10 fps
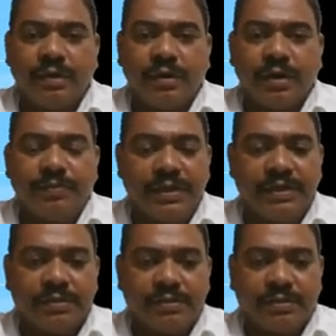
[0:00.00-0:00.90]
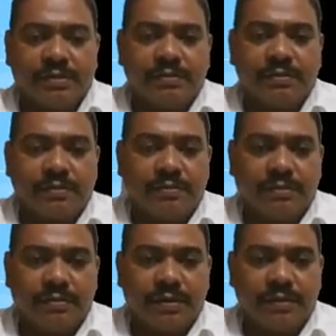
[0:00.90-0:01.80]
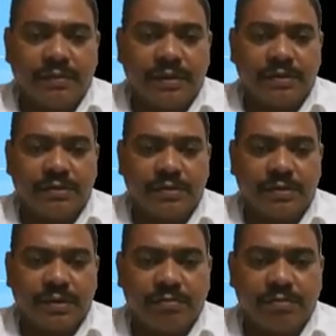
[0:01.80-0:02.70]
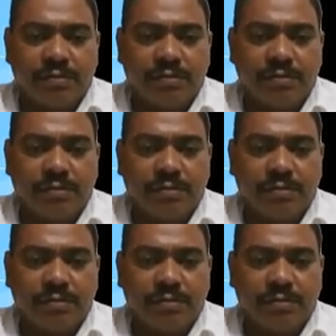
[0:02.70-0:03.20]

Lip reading: If this is not true, otherwise step 4,